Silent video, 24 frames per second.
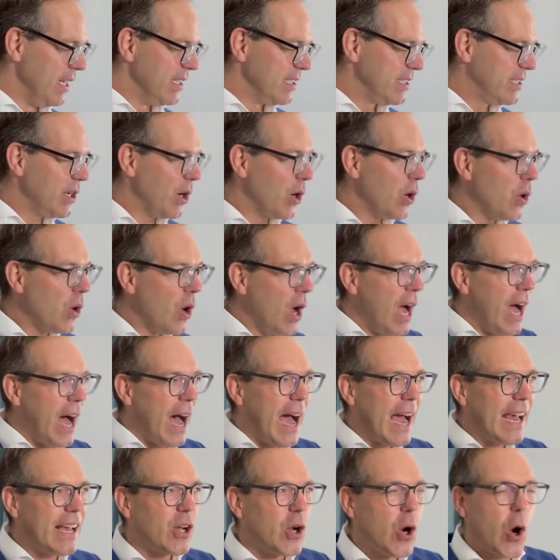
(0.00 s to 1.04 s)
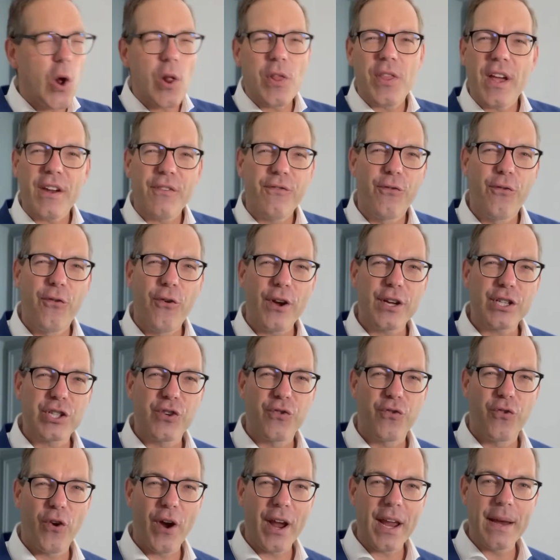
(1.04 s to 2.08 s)
So I call that fresh
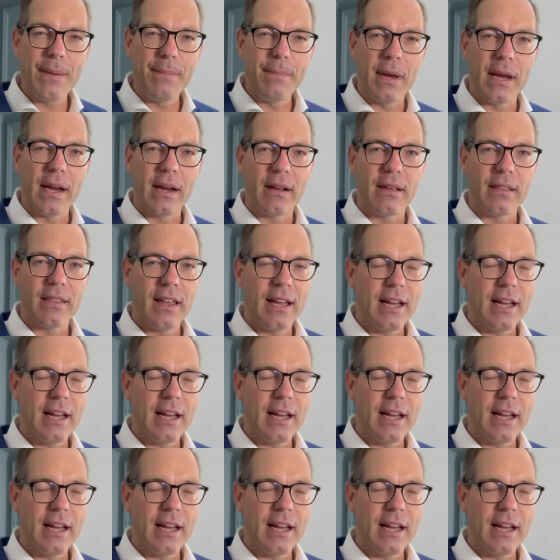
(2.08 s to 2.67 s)
framing.